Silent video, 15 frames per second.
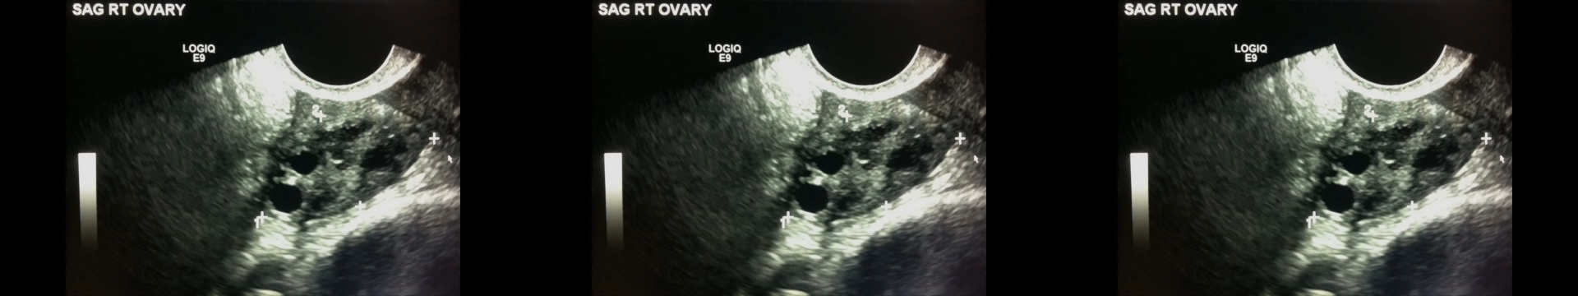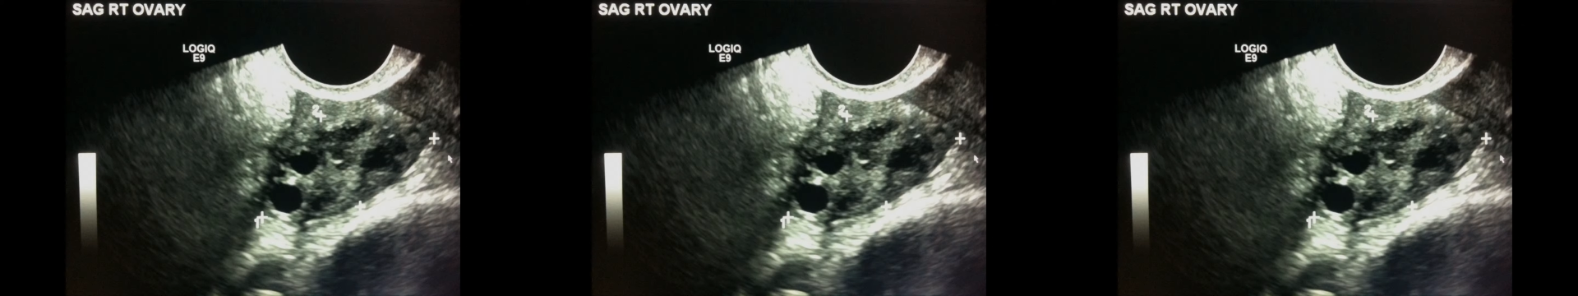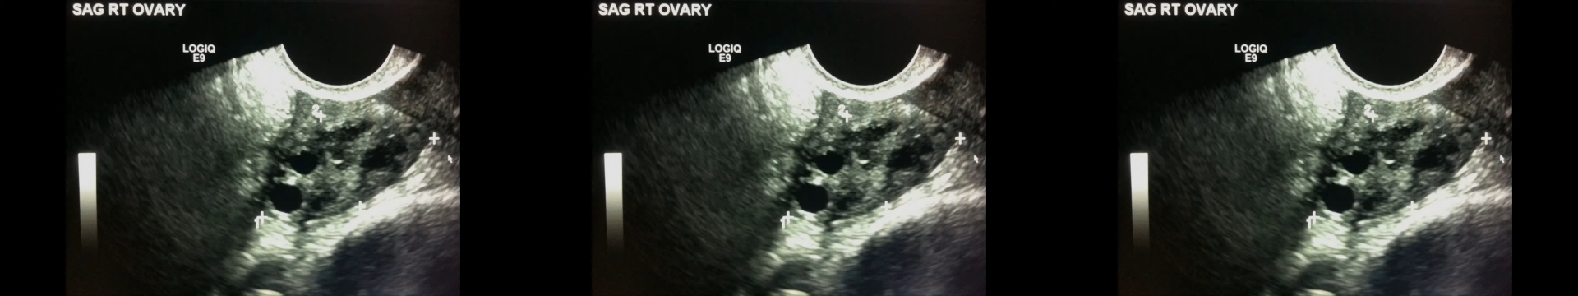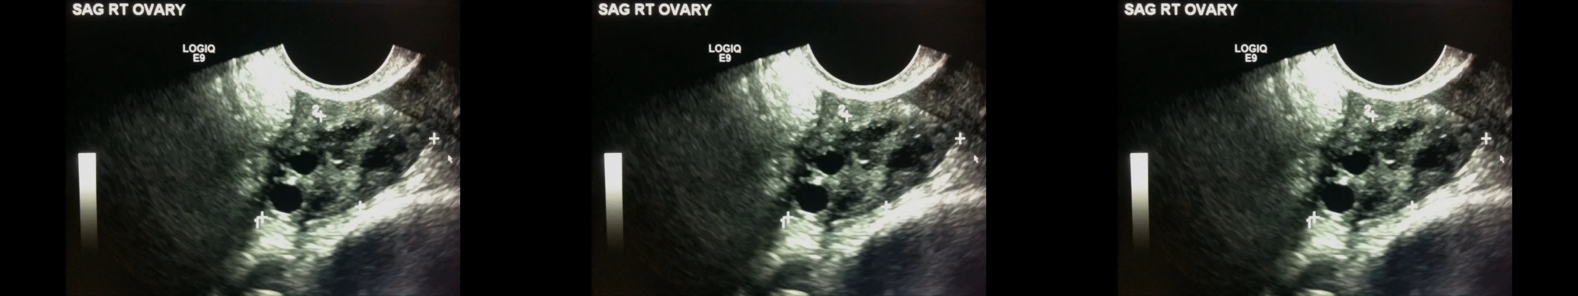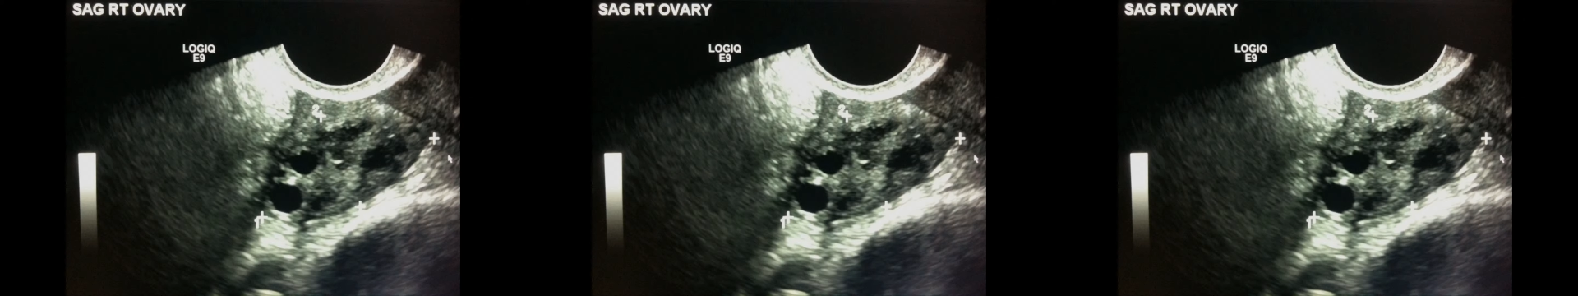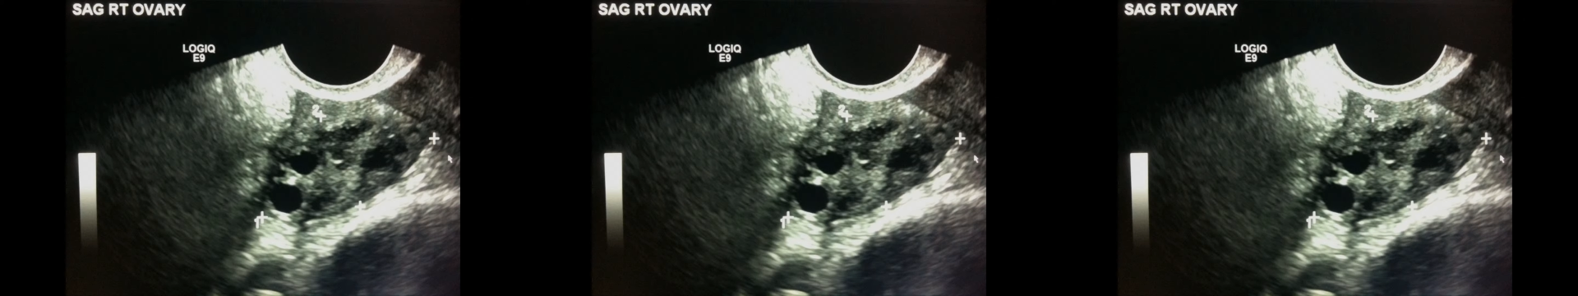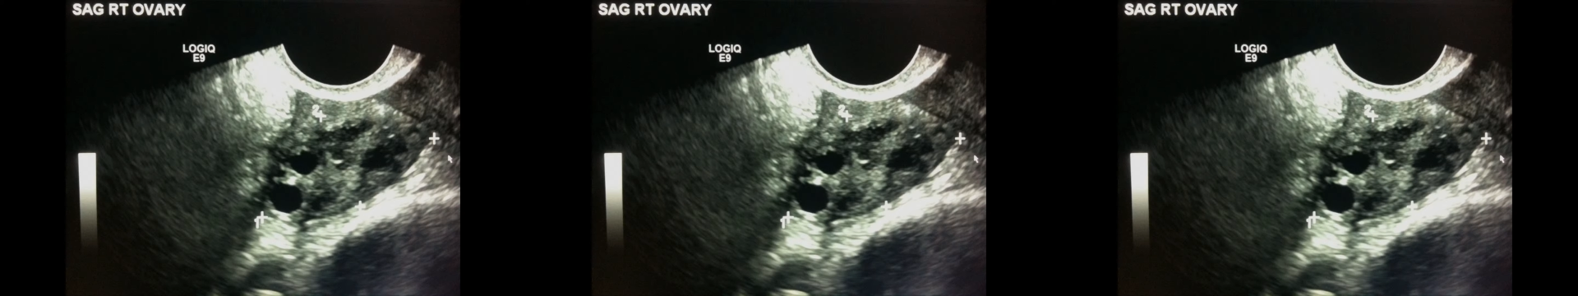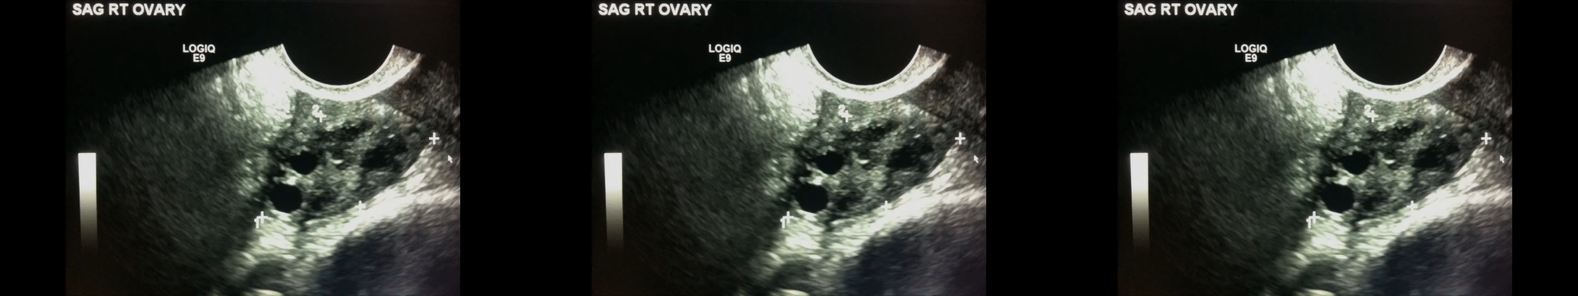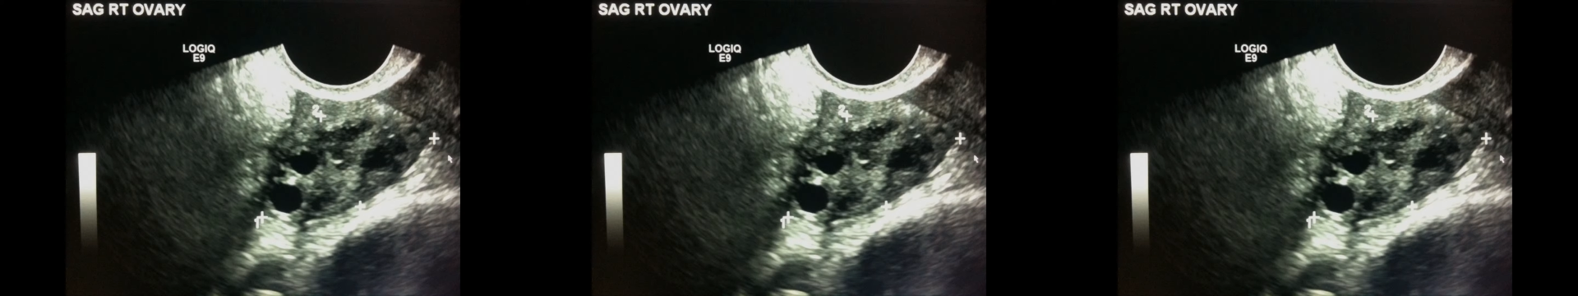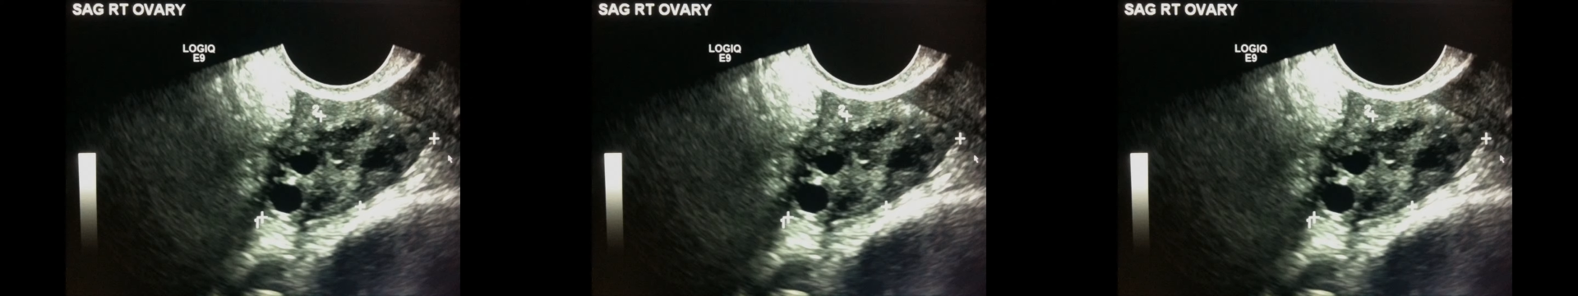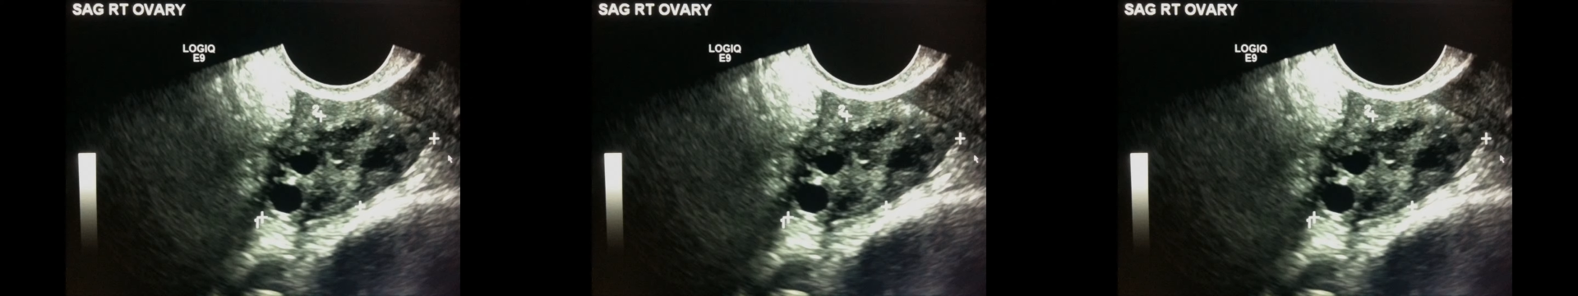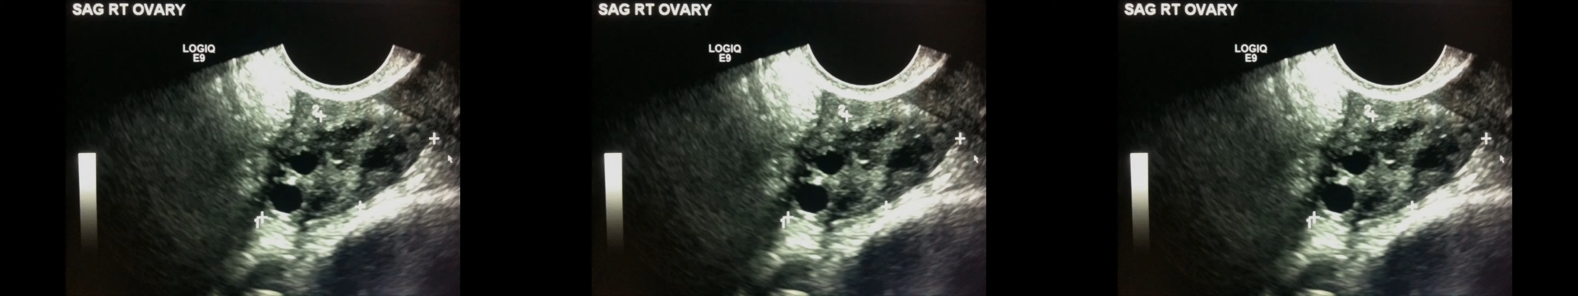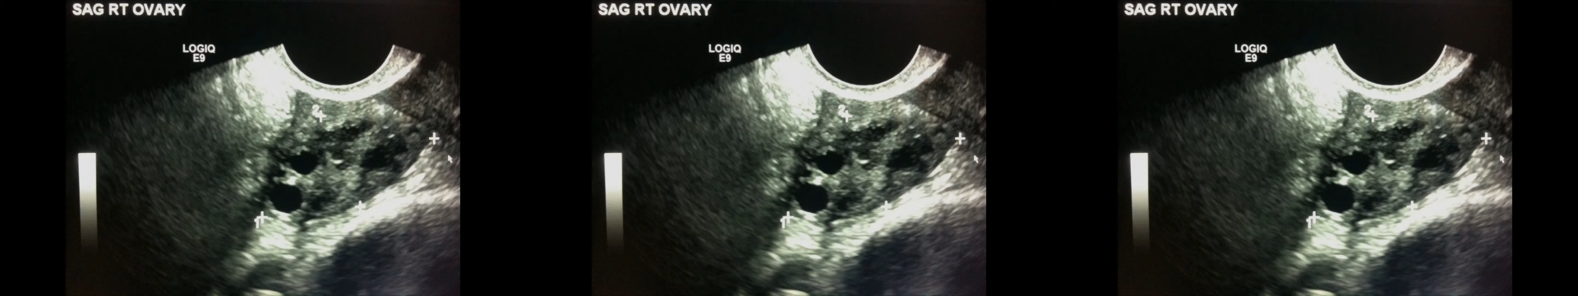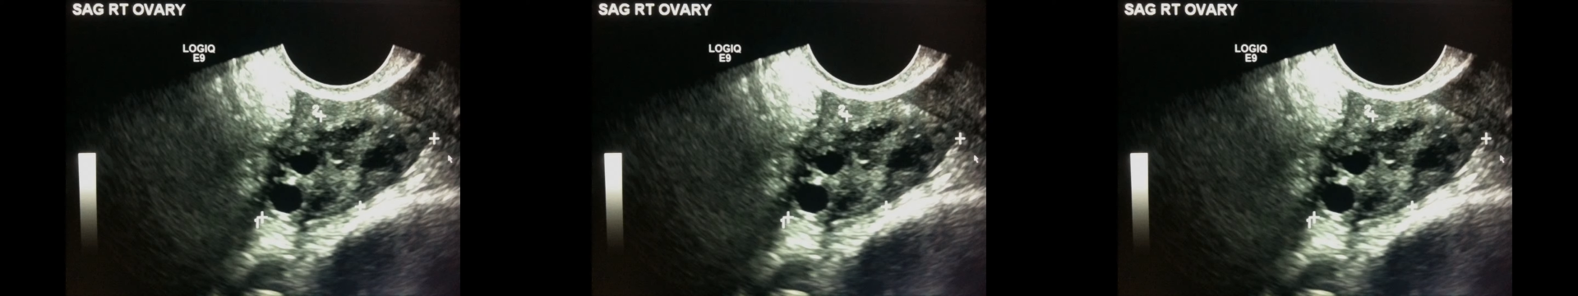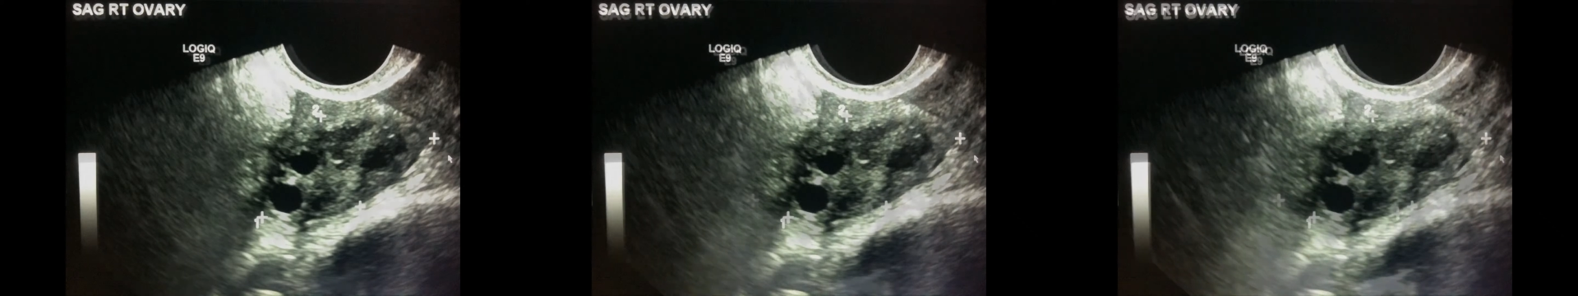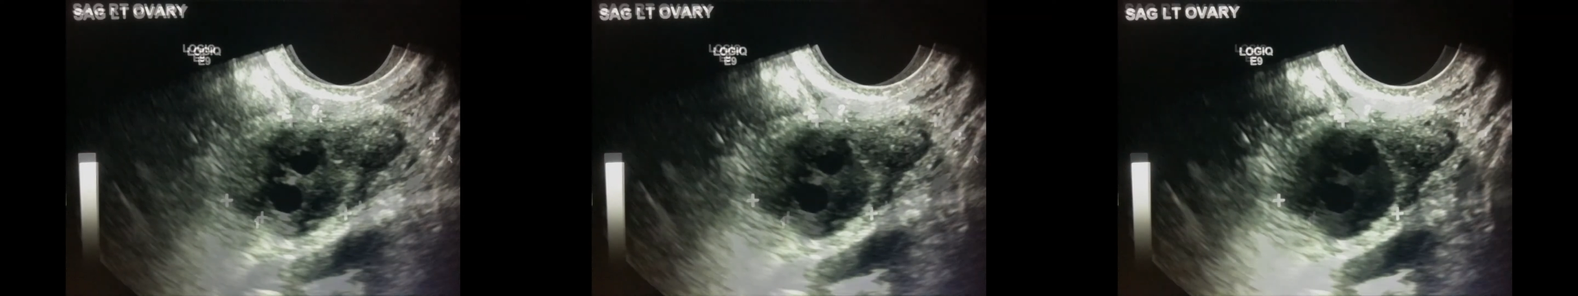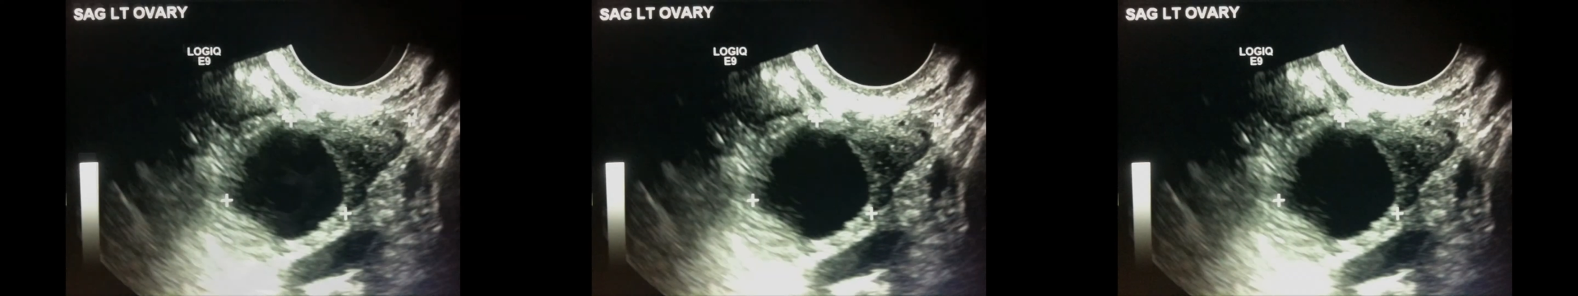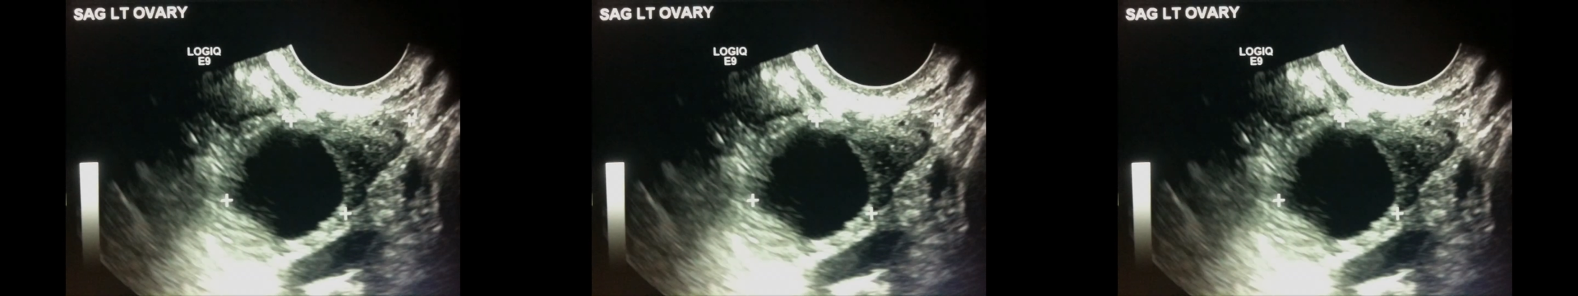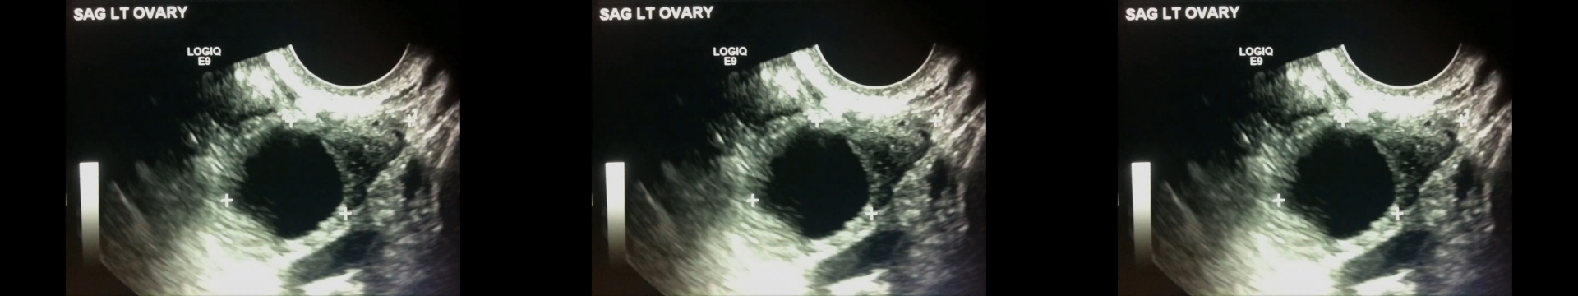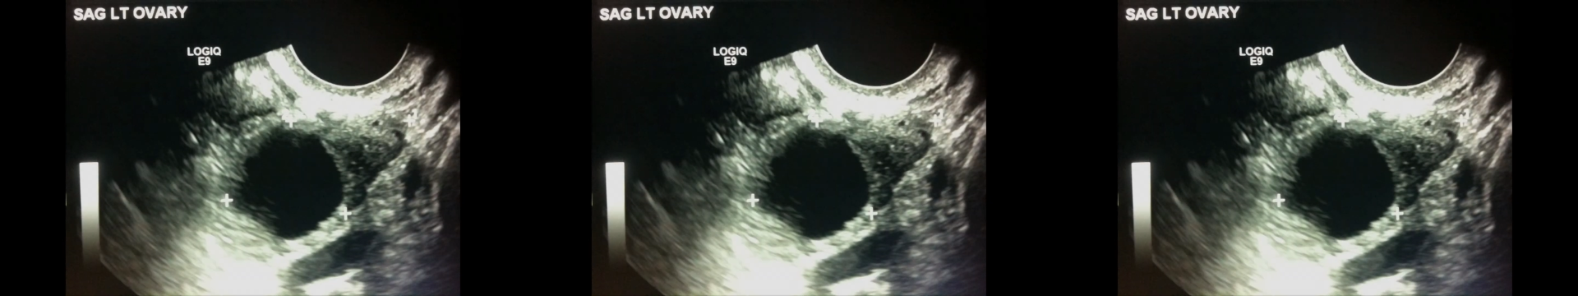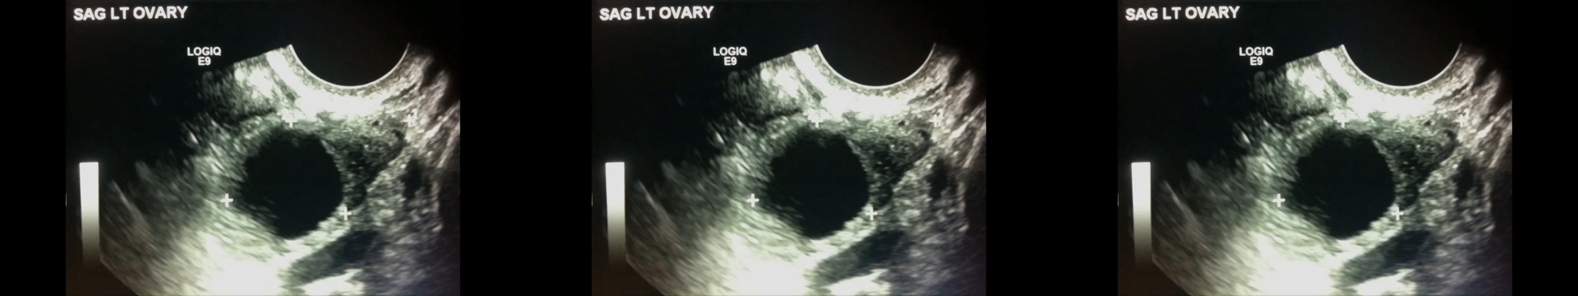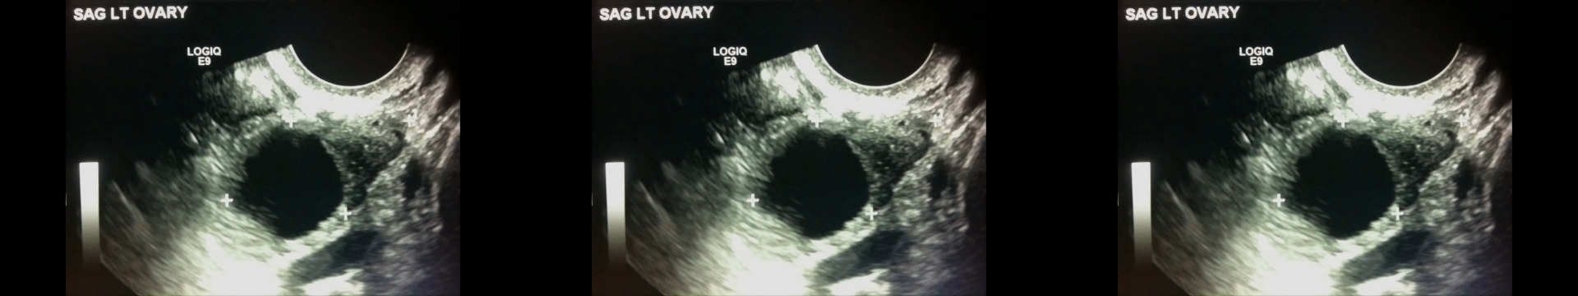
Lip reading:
No face is visible, so there are no lips to read.